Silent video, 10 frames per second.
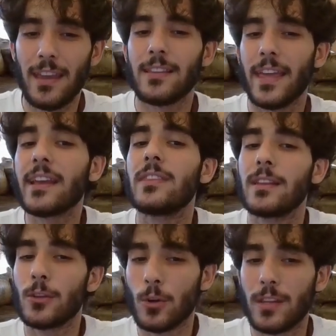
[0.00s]
take the
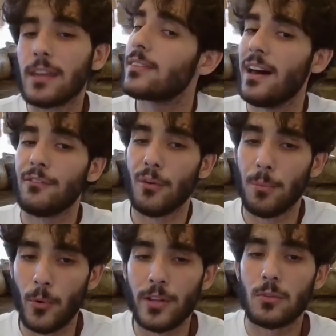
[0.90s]
draw, take the half a
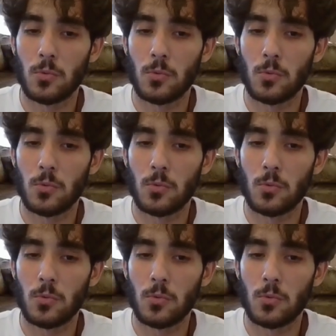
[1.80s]
point,